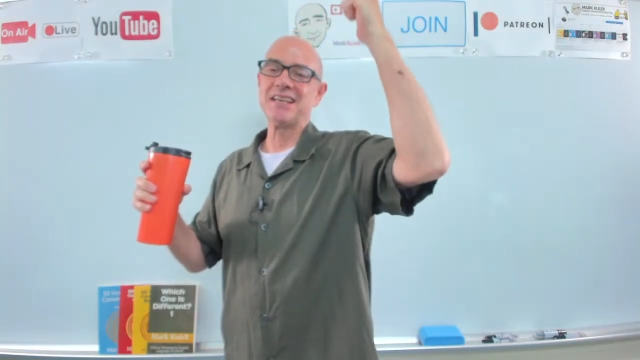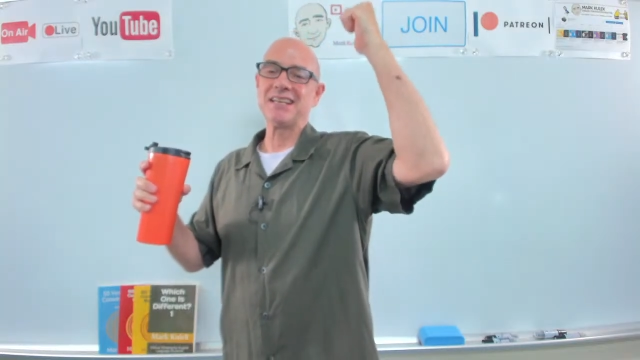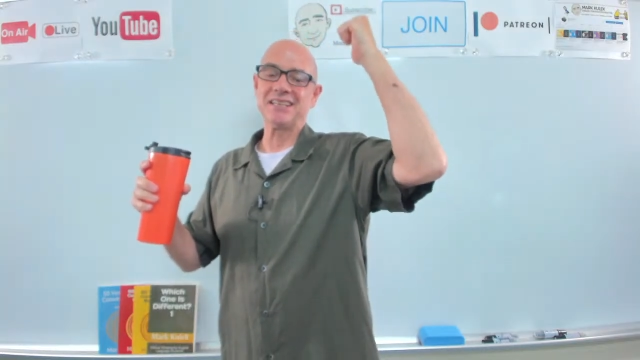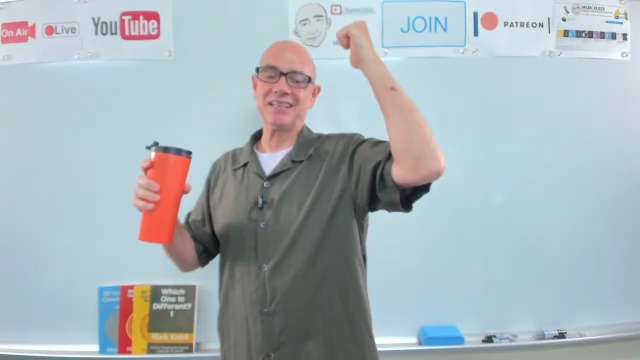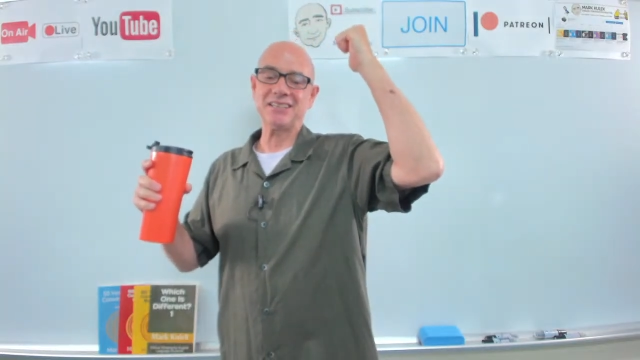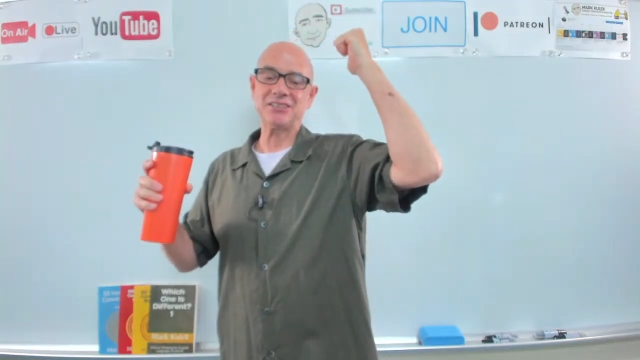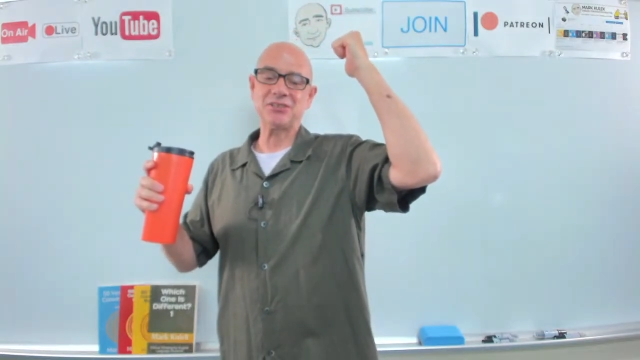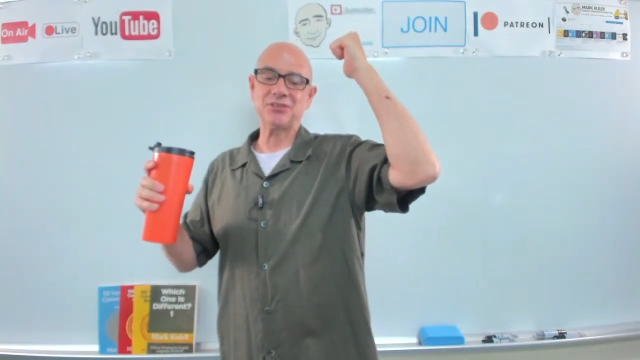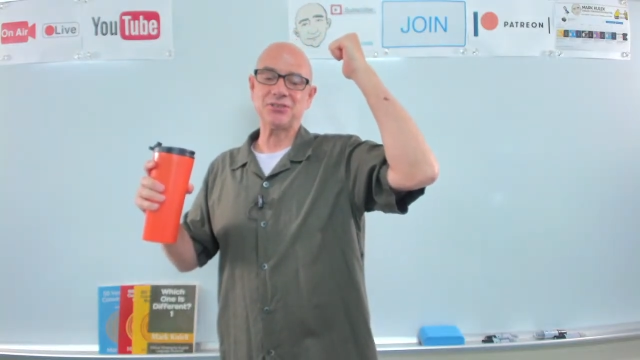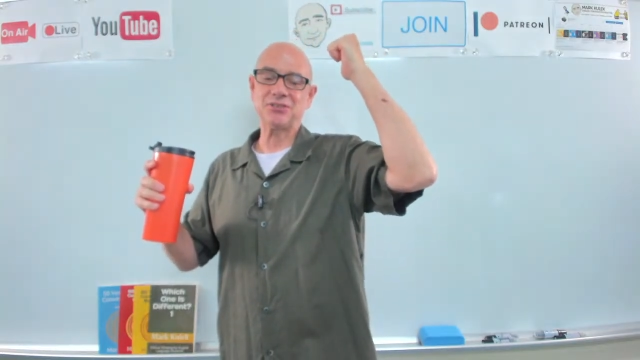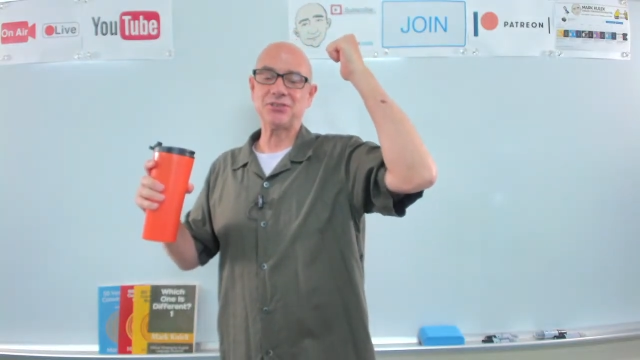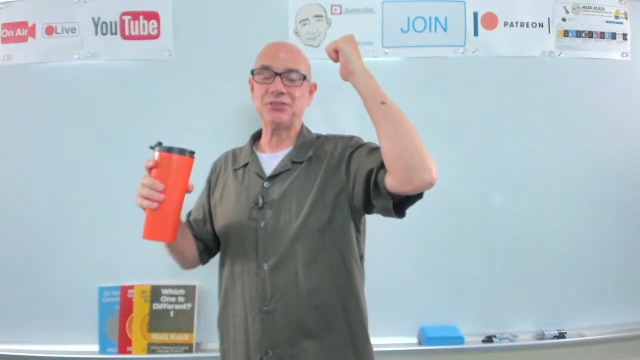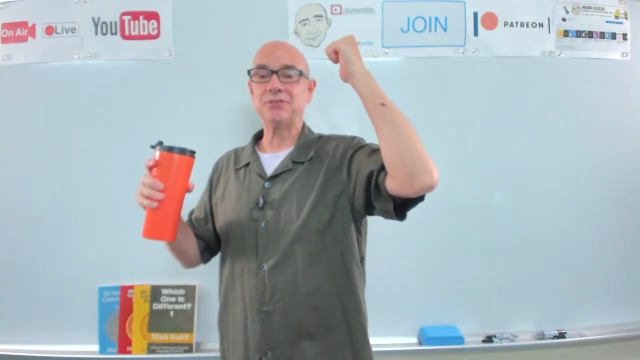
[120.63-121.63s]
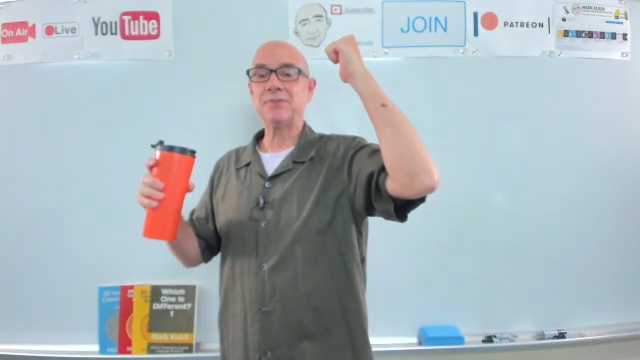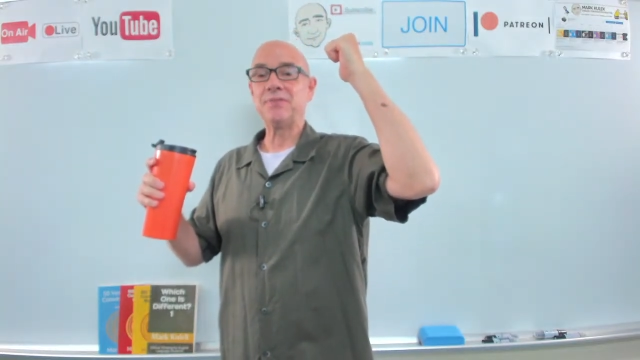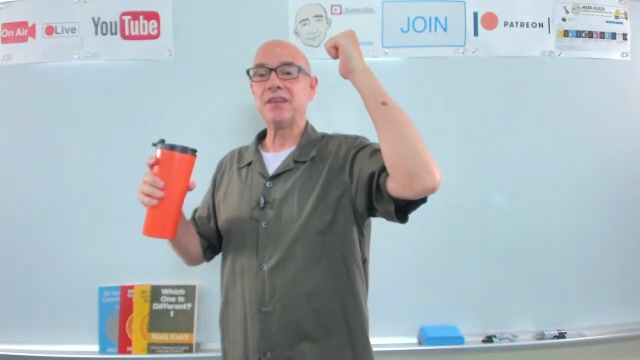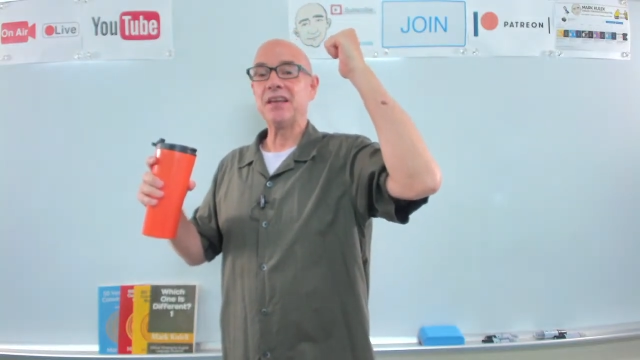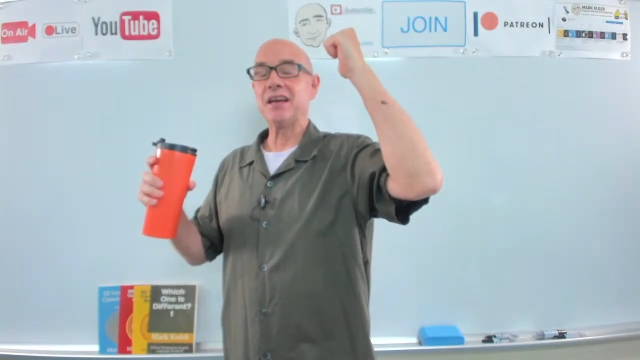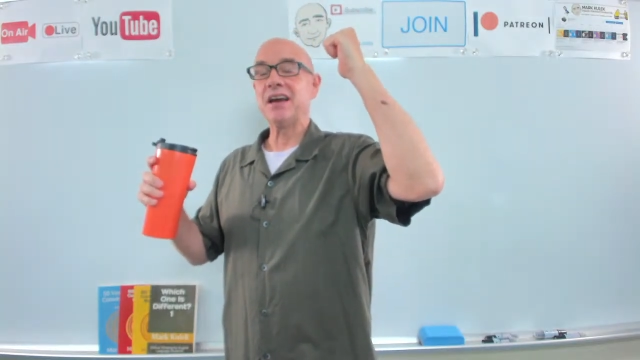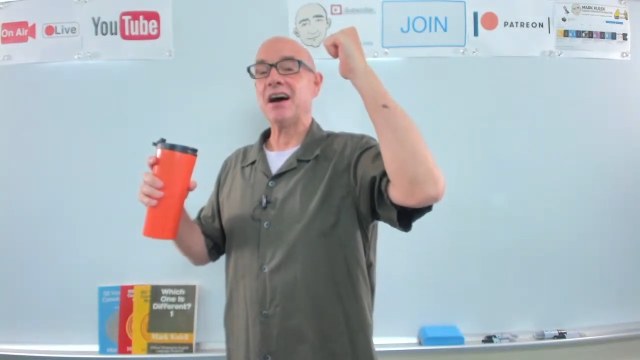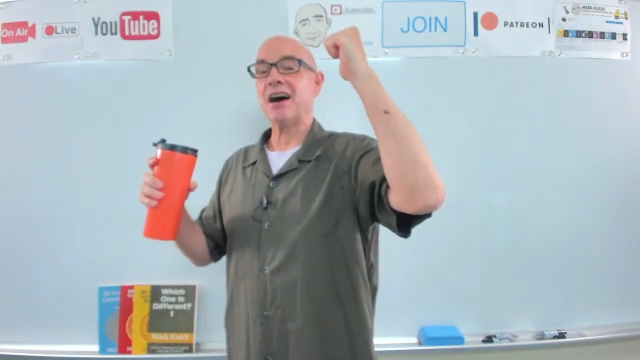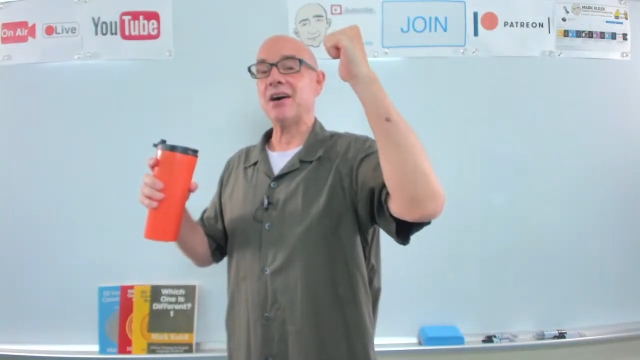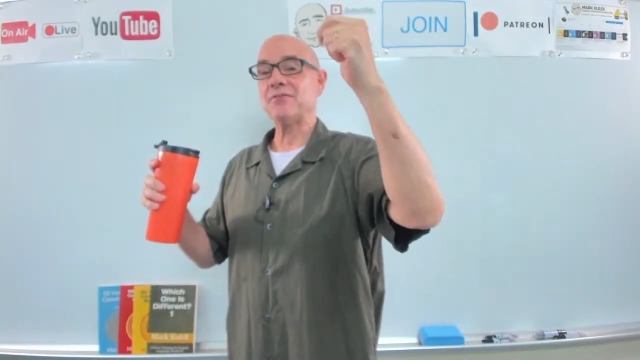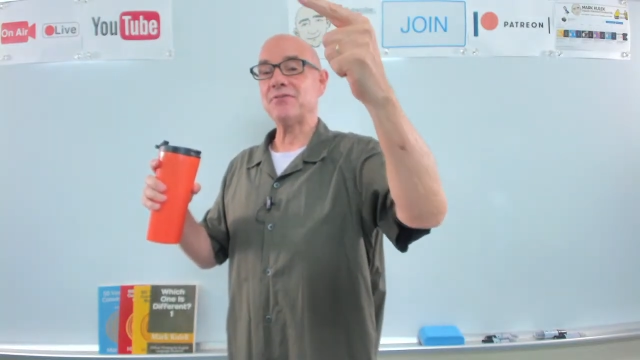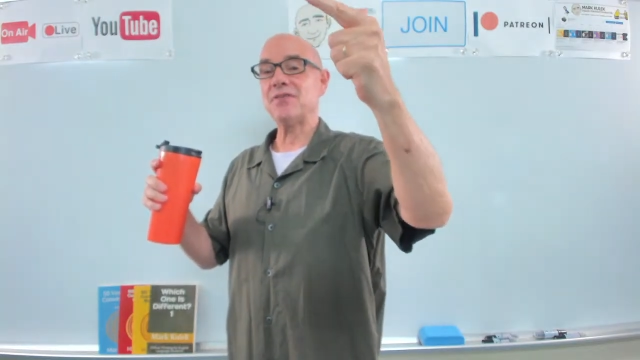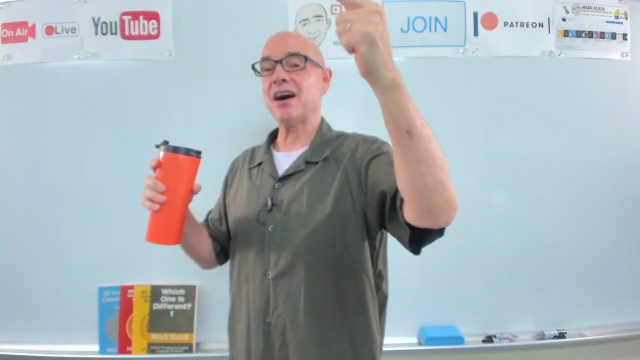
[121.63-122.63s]
Let's toast to
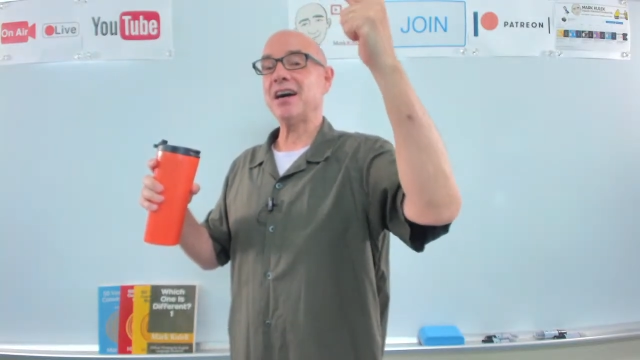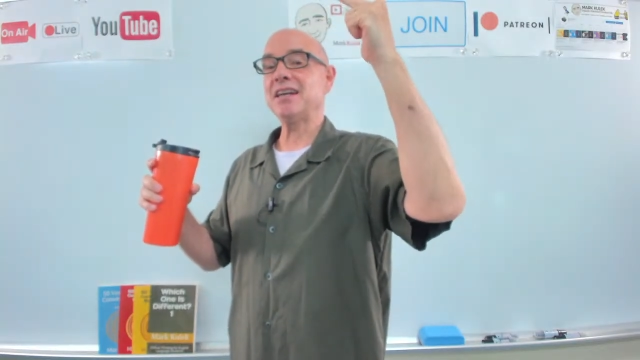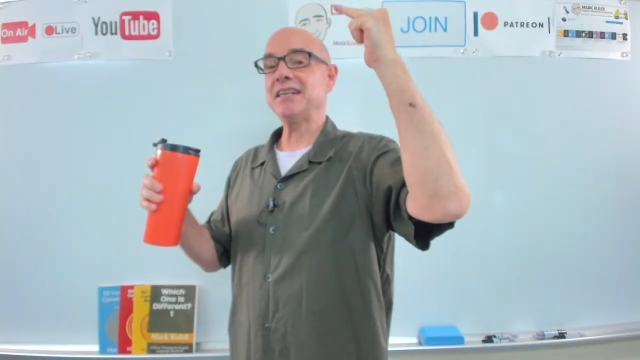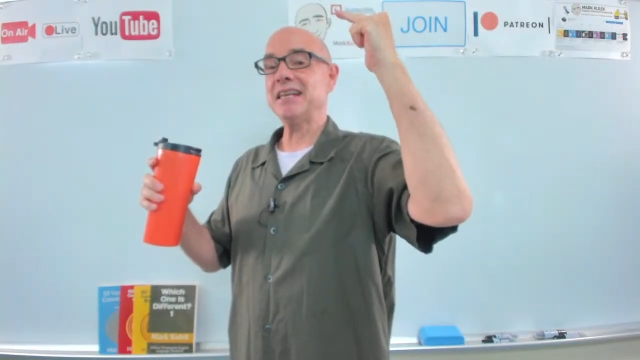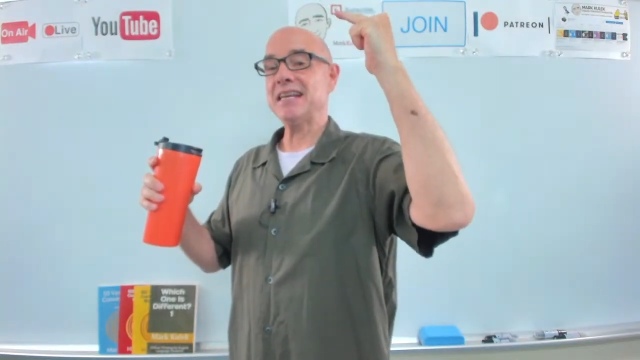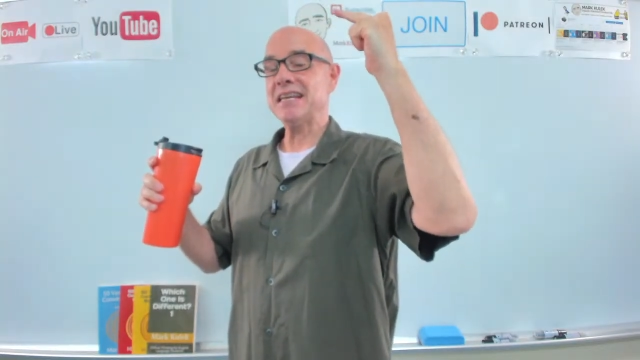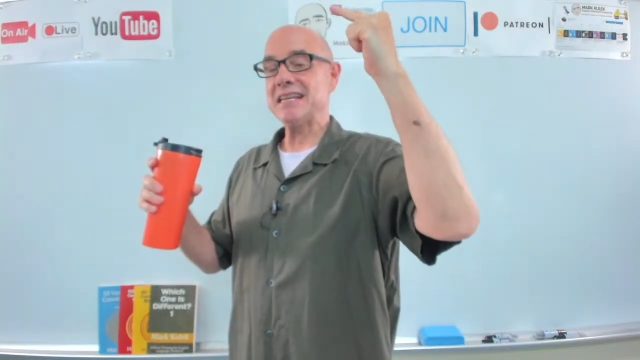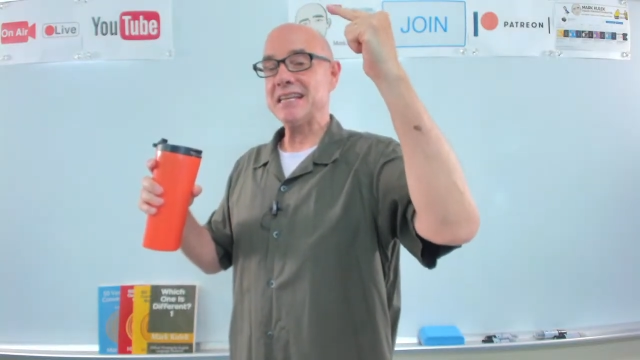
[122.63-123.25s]
a fun,